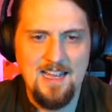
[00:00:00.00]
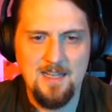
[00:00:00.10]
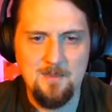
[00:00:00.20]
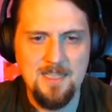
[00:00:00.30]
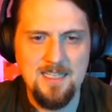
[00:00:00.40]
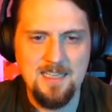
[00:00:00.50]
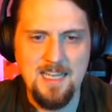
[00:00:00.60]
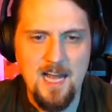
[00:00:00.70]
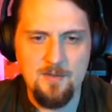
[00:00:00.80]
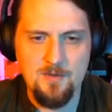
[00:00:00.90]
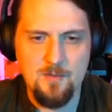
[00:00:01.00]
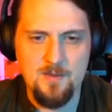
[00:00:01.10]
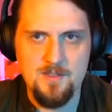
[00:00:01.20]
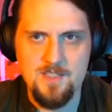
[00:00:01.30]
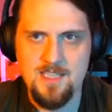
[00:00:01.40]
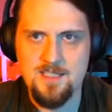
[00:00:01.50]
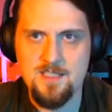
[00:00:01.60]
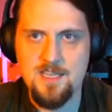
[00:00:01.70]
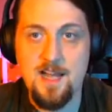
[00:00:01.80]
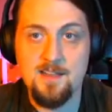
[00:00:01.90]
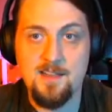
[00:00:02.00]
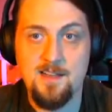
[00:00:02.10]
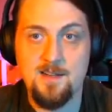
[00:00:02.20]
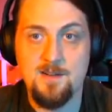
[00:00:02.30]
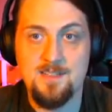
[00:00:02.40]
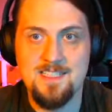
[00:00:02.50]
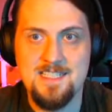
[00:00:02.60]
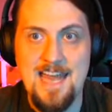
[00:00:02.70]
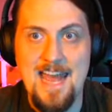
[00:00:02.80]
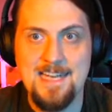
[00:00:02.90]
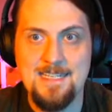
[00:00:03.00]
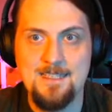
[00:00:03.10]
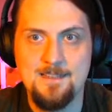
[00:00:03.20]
and immediately afterwards he sat there dead.